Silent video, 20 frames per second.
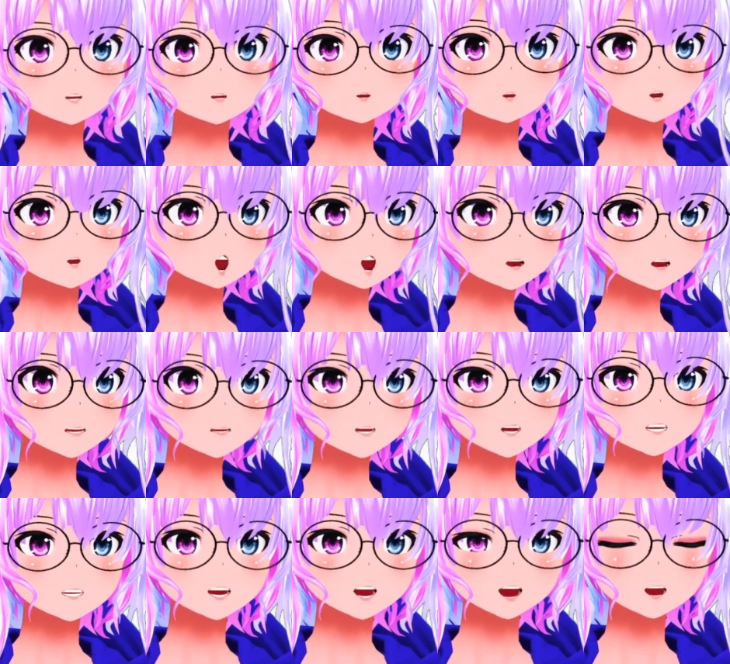or whatever
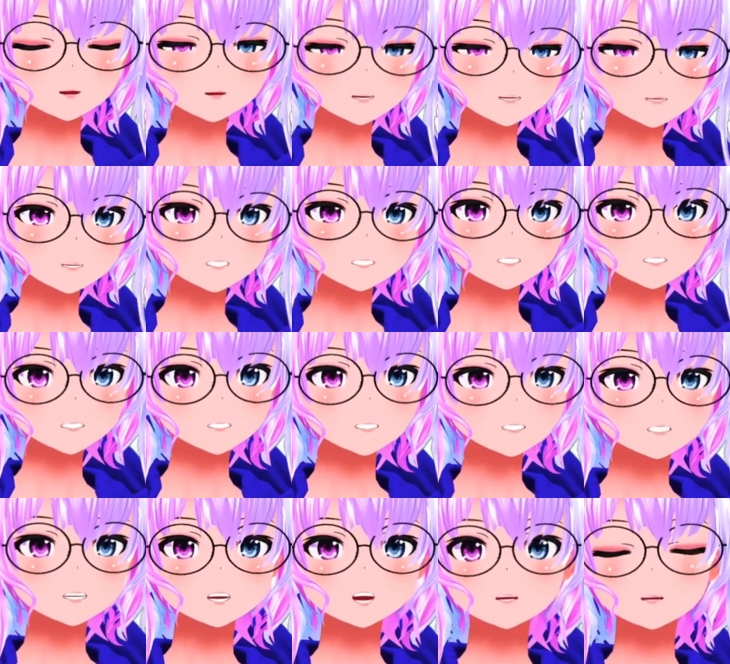um, method you use.
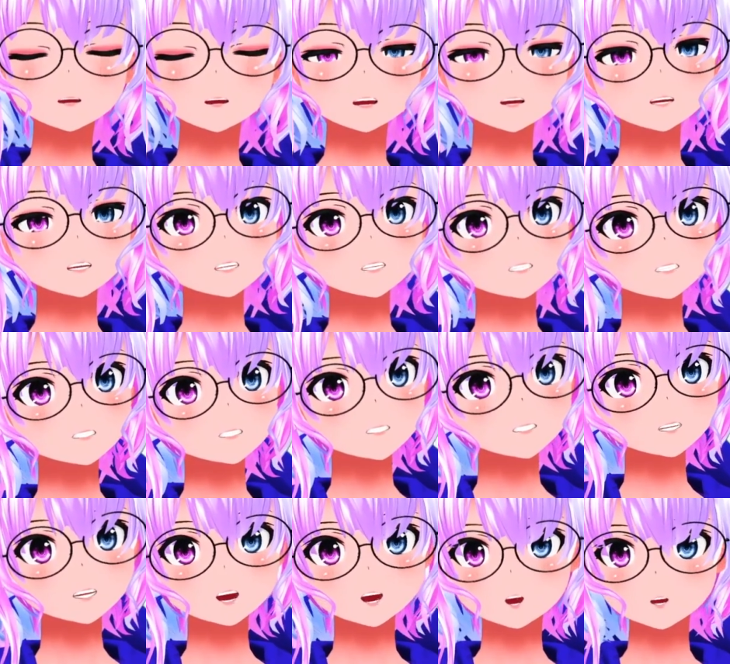Normally I just use
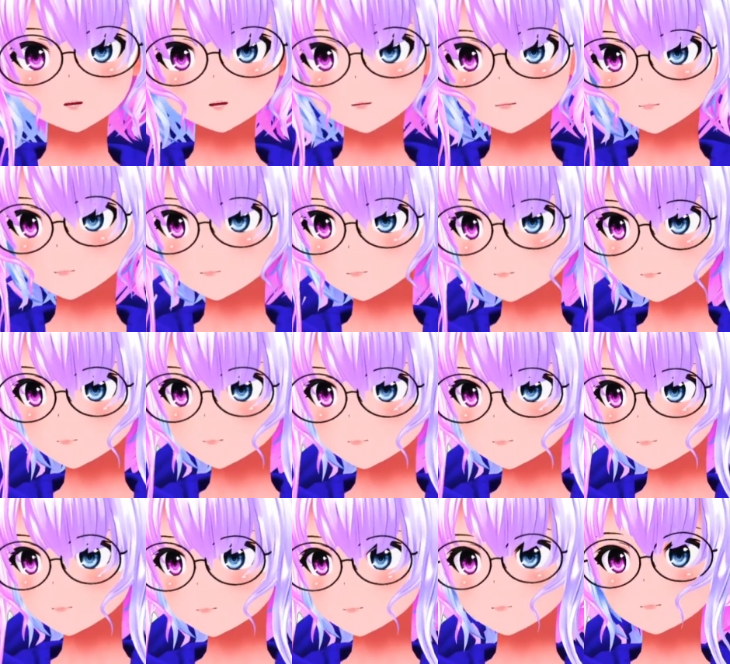PayPal.
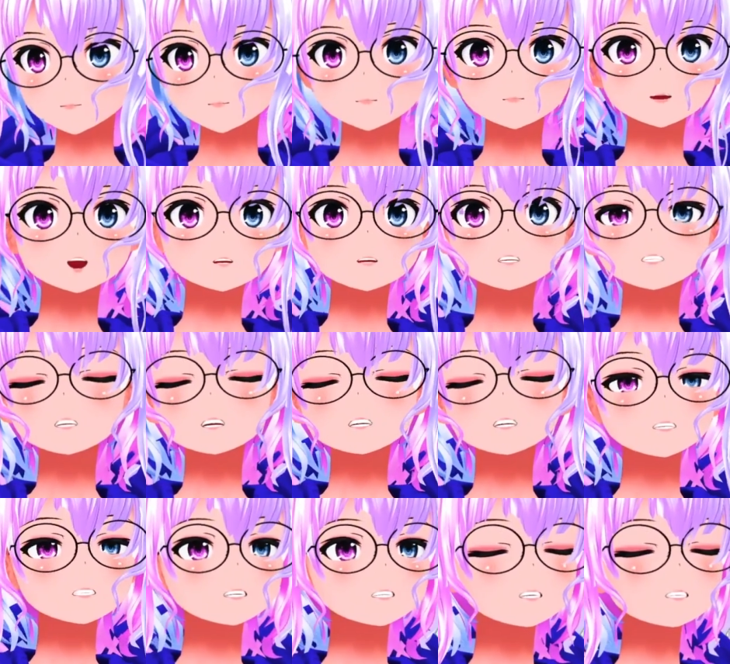And it's going to
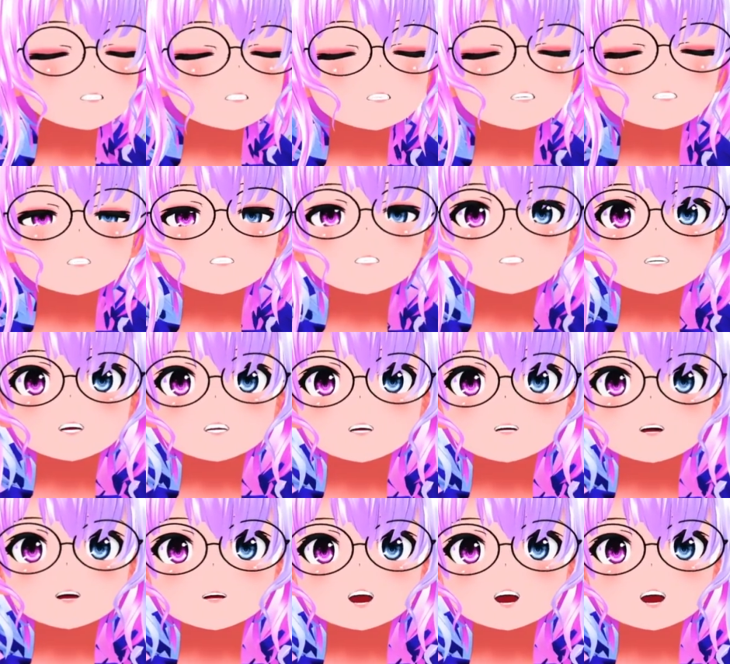connect to your PayPal account like